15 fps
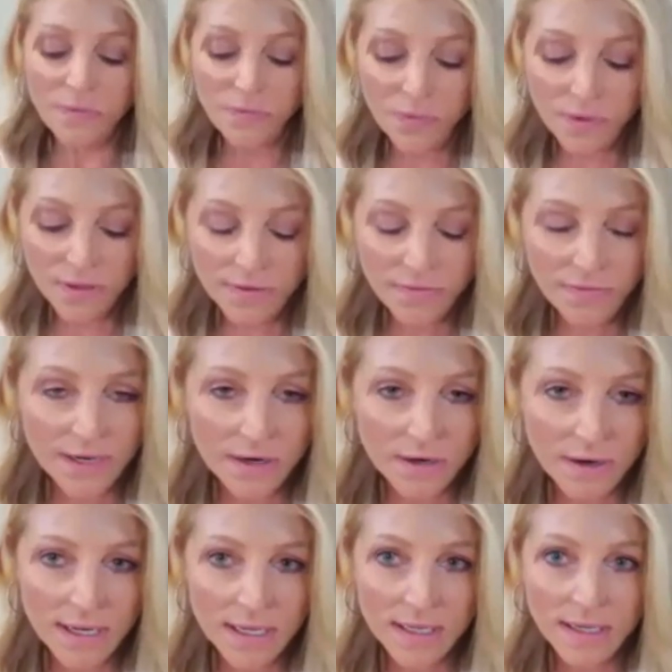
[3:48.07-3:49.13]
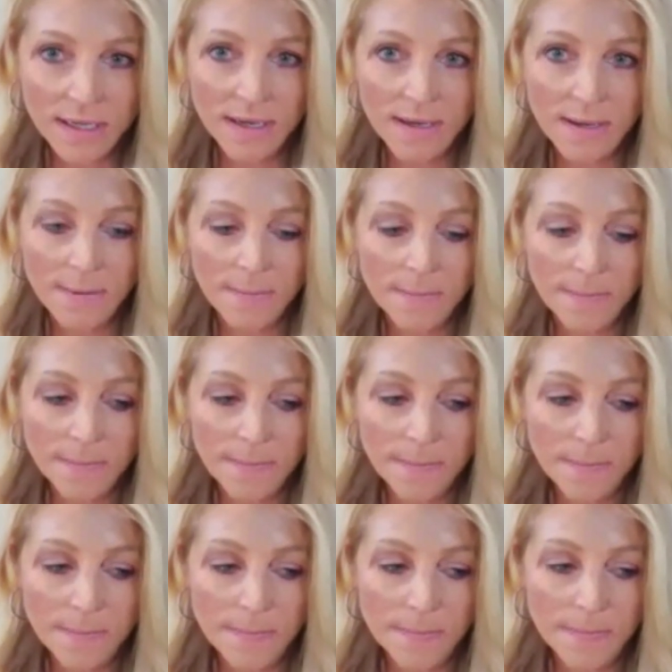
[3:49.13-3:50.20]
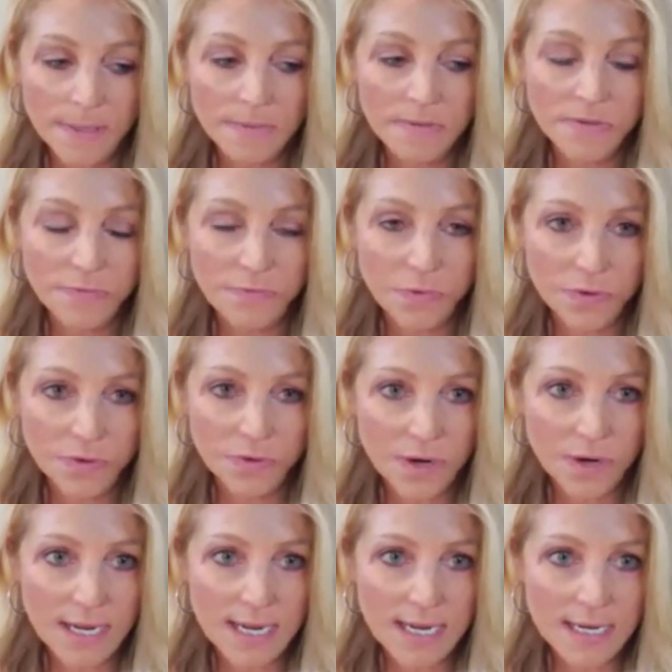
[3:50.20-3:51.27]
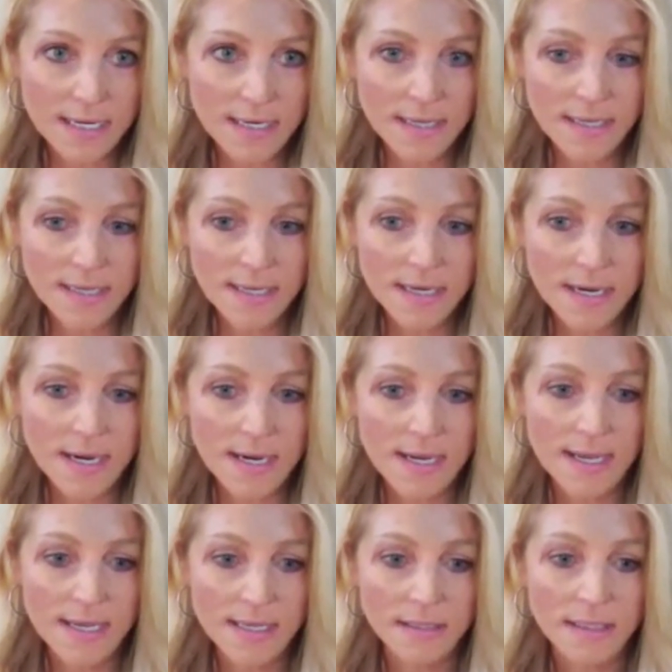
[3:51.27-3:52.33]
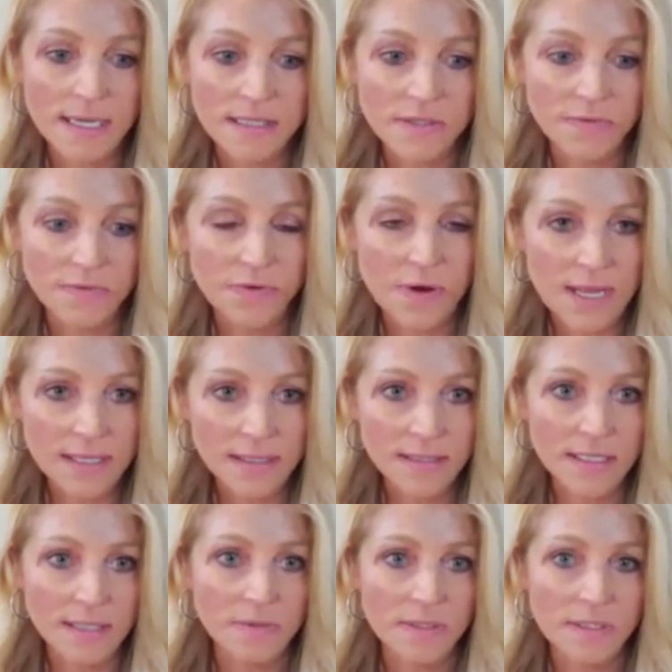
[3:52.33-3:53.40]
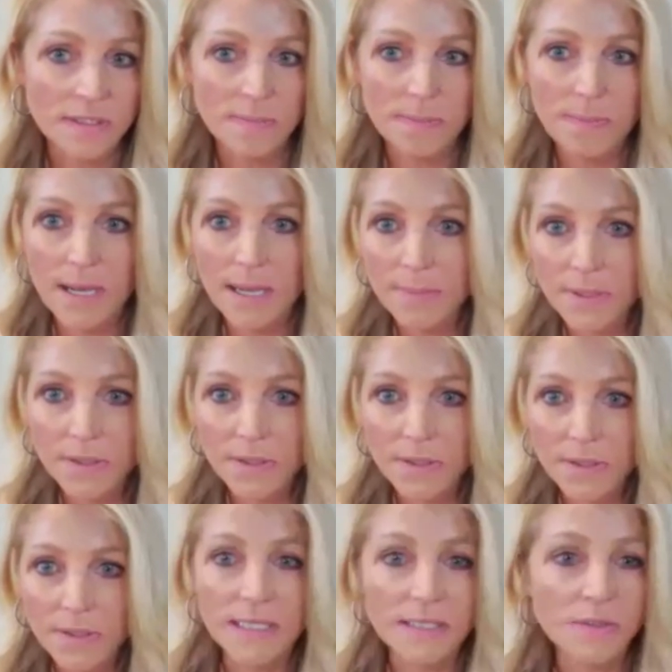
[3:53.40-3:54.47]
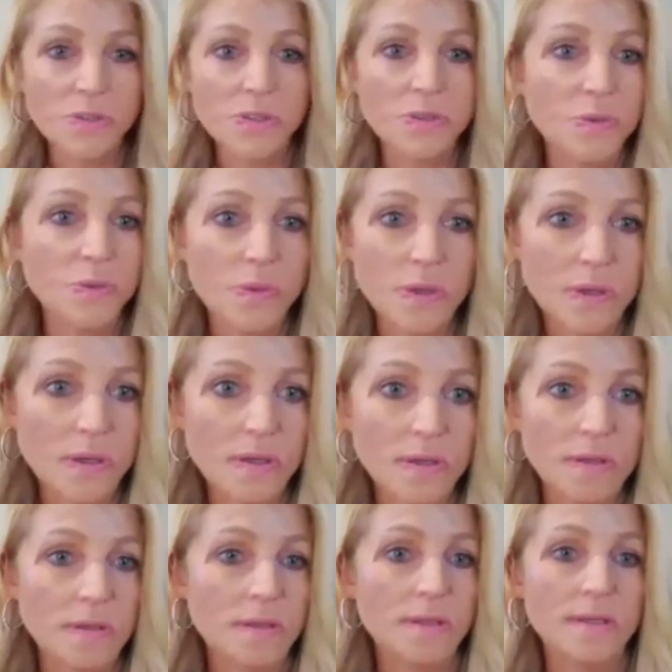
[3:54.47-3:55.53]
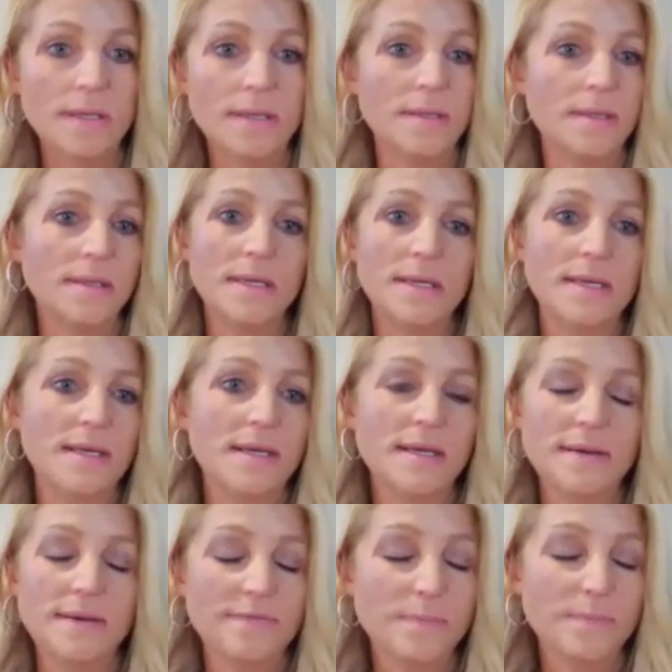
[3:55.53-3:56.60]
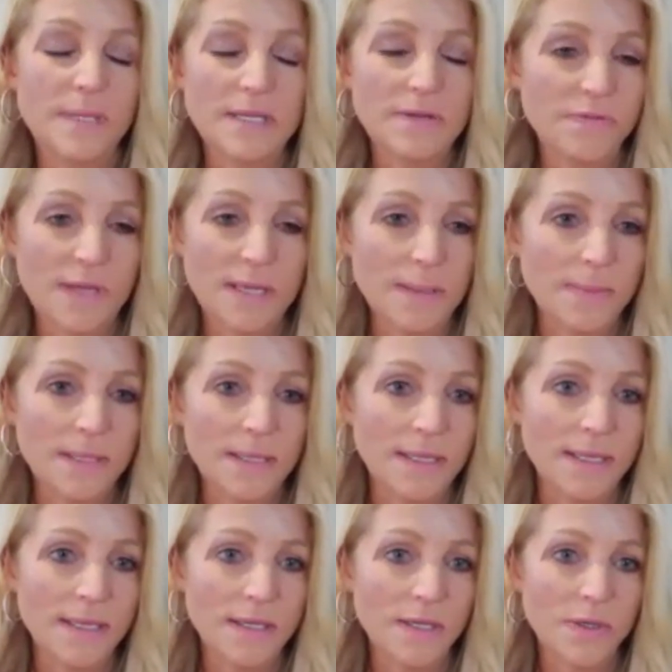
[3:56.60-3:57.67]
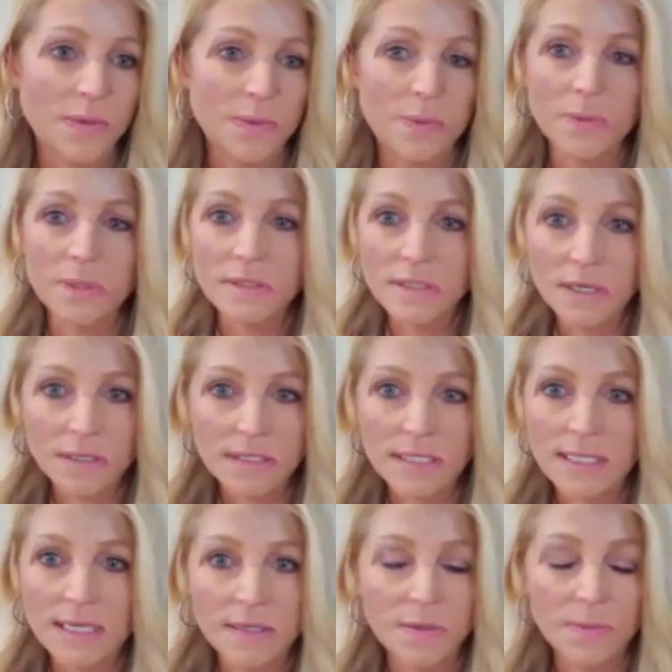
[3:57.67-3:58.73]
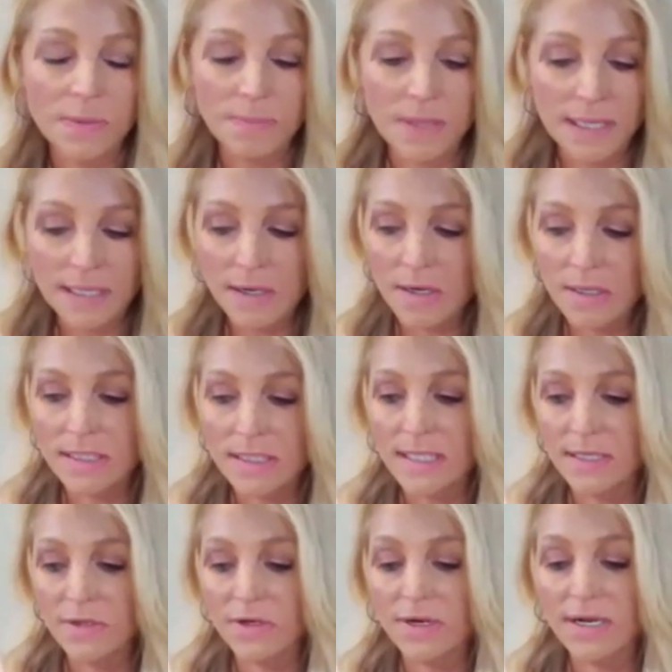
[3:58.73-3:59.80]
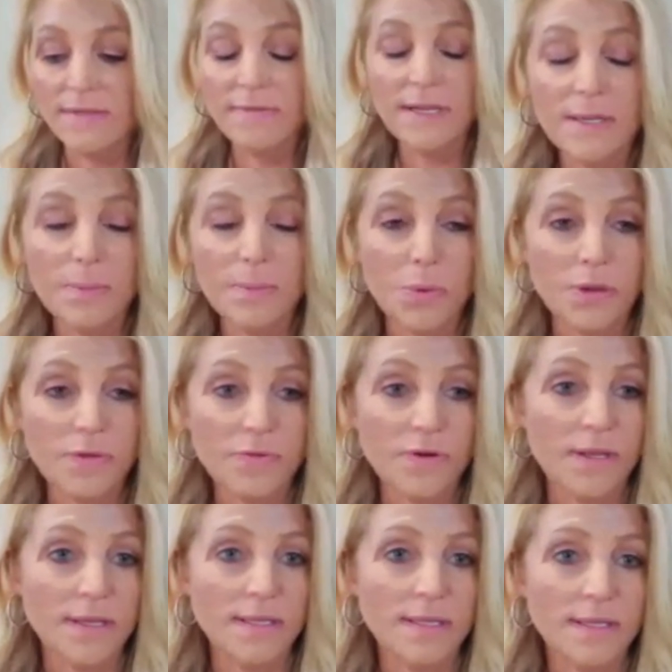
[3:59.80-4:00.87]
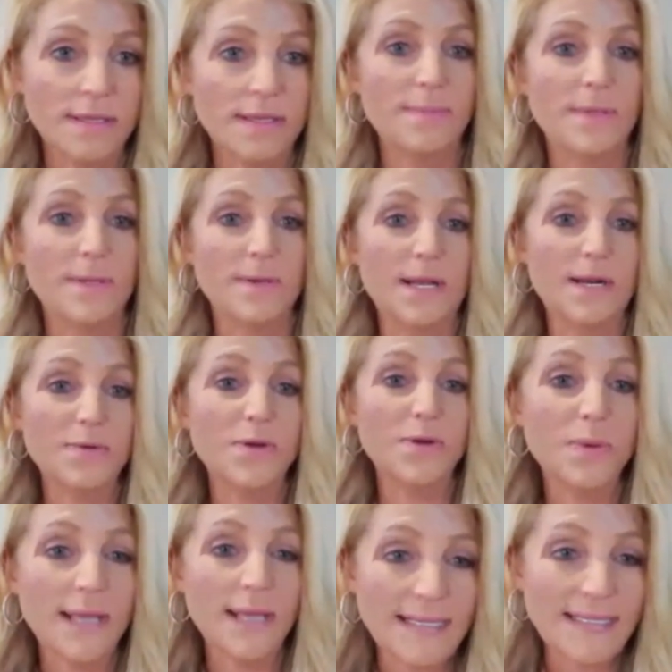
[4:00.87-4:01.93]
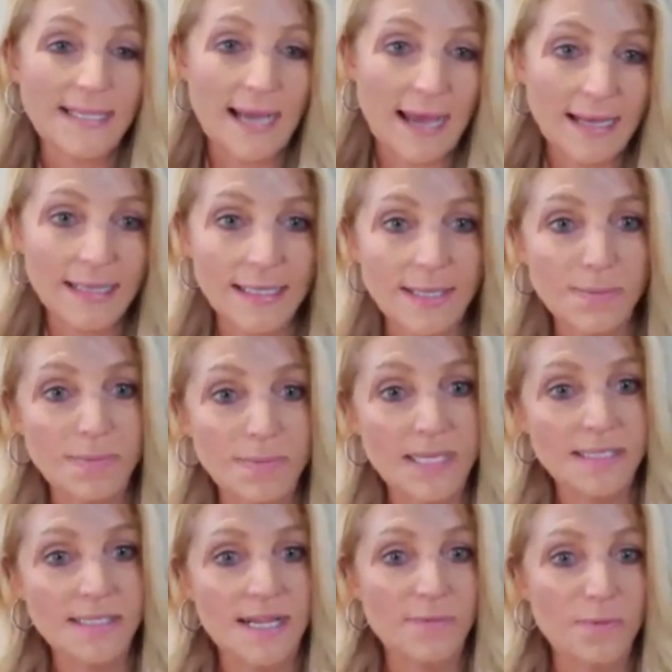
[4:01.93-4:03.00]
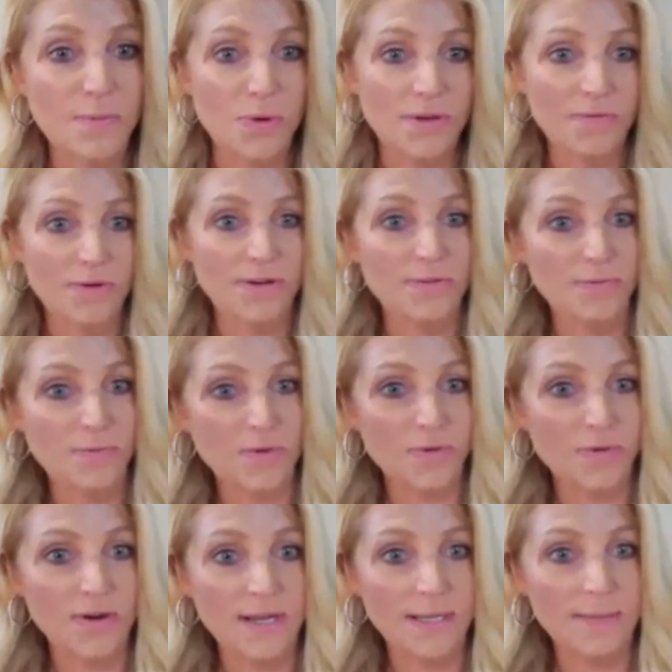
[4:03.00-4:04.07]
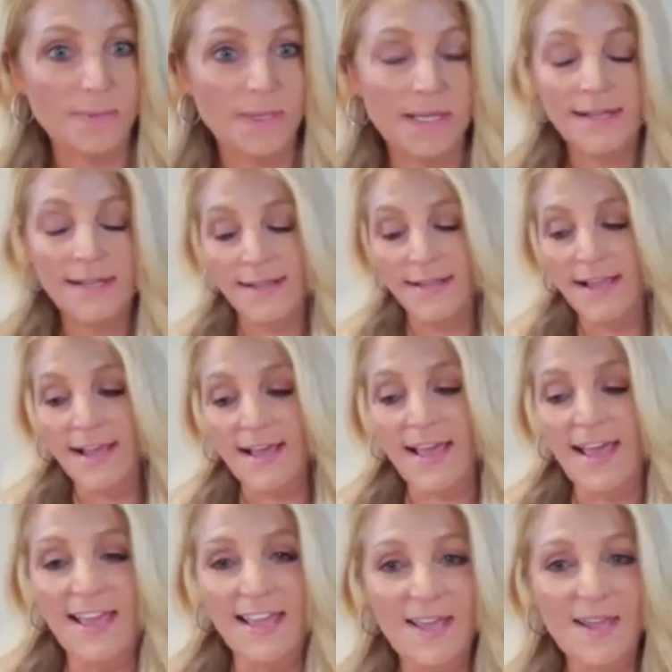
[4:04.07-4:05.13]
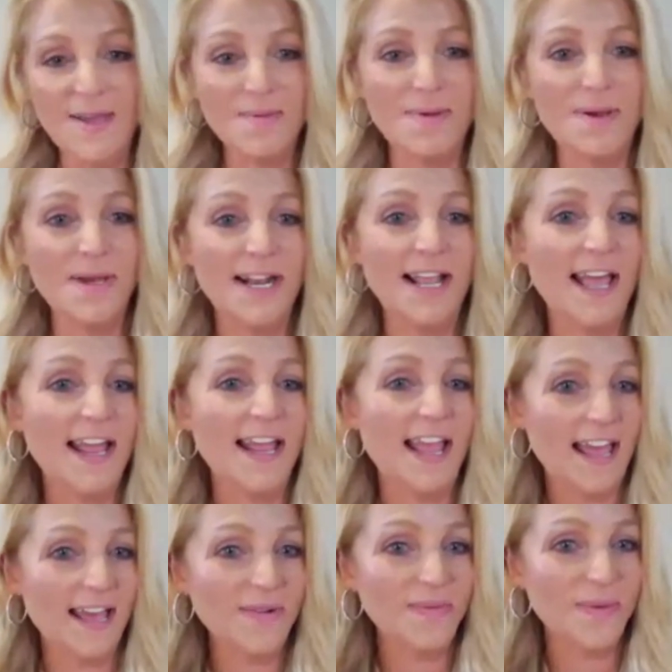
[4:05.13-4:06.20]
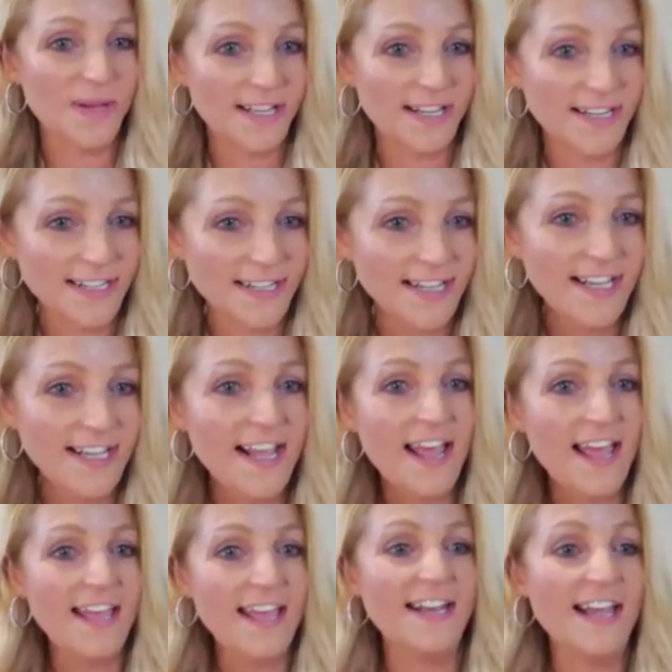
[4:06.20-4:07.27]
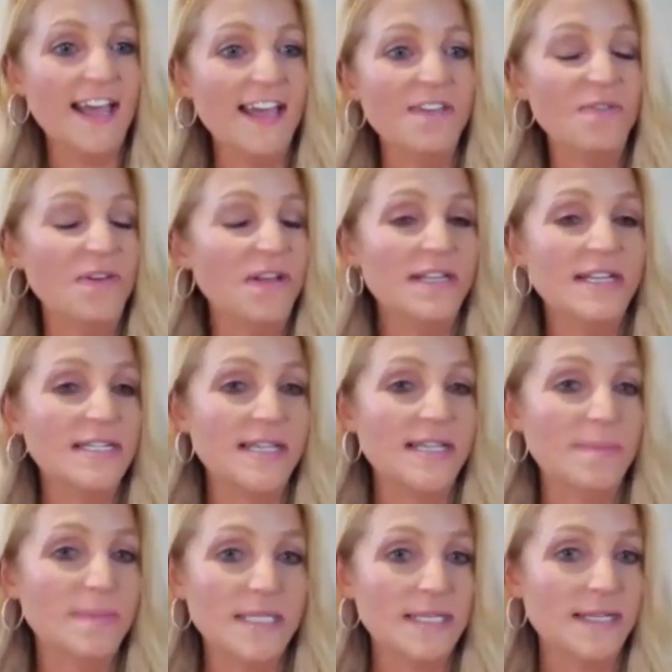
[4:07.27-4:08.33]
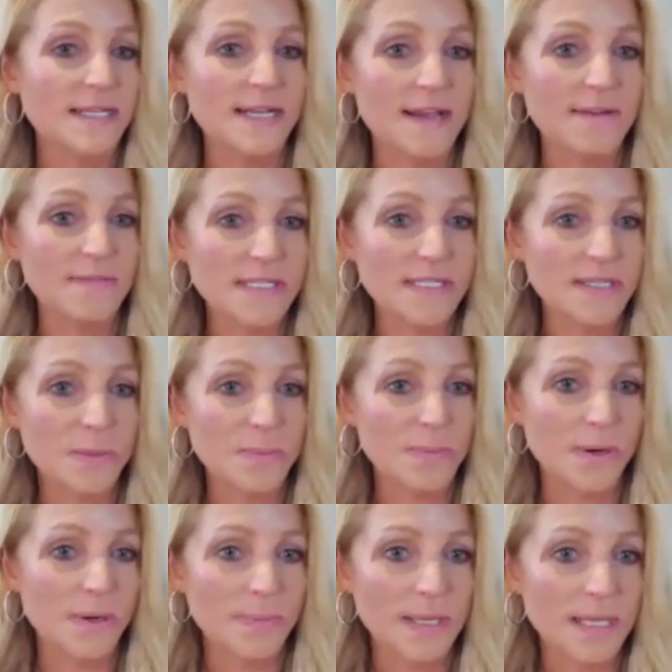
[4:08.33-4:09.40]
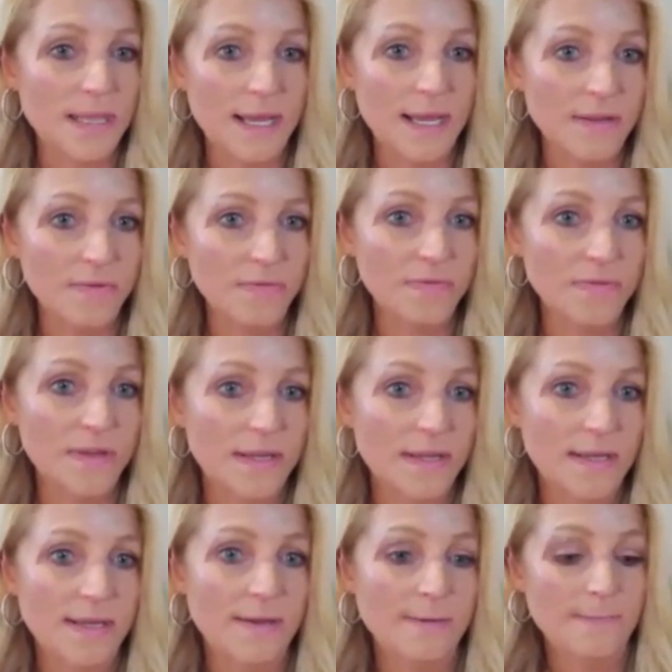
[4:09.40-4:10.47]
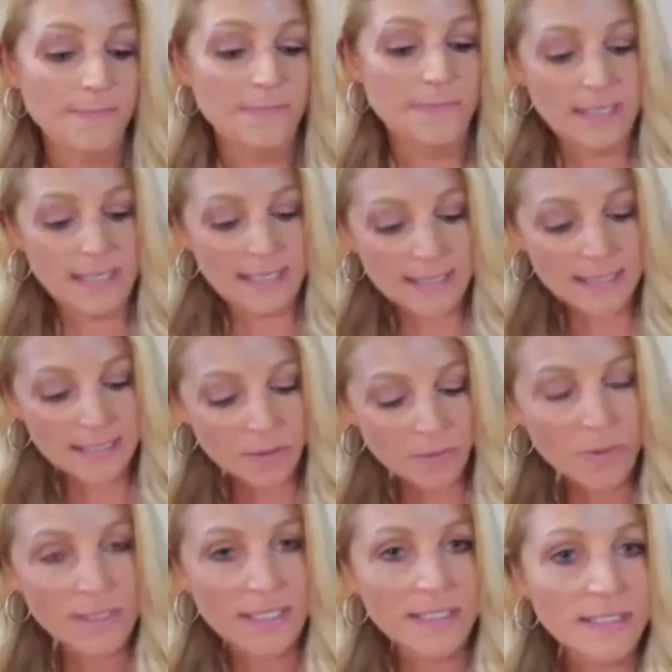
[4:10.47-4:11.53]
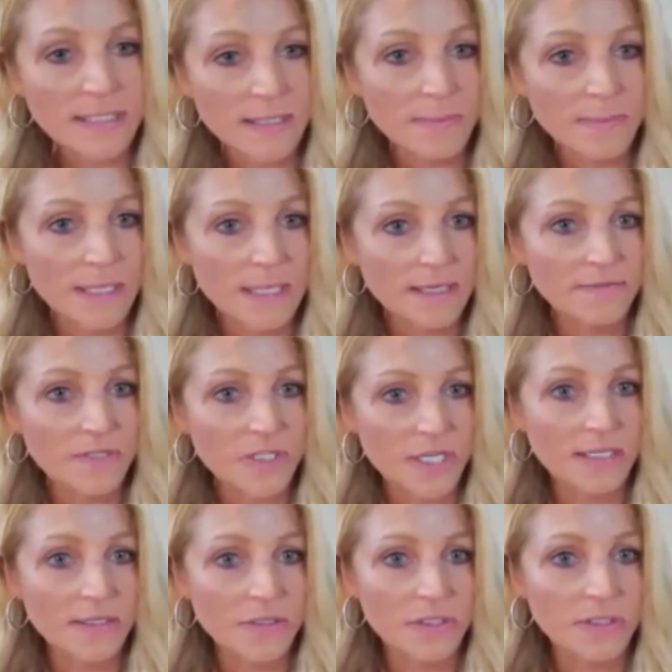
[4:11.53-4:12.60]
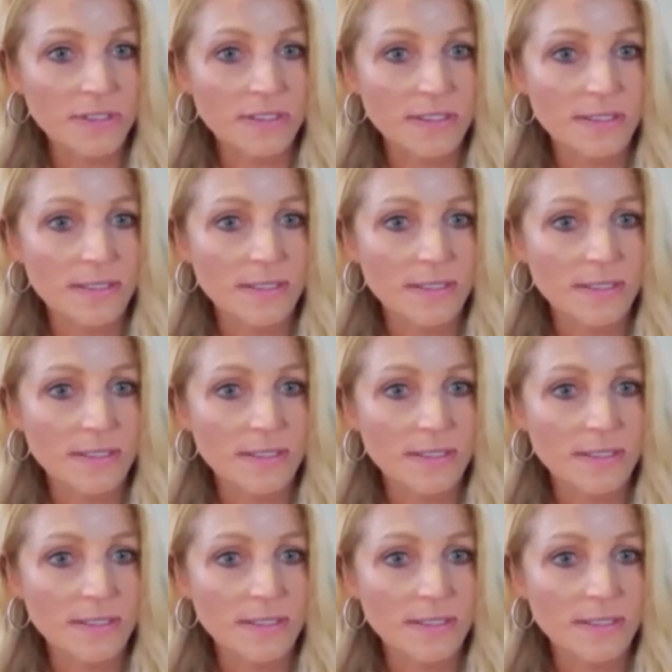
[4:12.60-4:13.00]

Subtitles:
before the fire, I was in fourth grade. I had lots of friends. I was popular in my little school. I have a big family. We worked hard together. We played hard together. I had a boyfriend. I mean, I don't know what exactly it means to have a boyfriend in fourth grade, but but I had one, and I felt accepted in every single part of my life. And then in one instant, my life changed.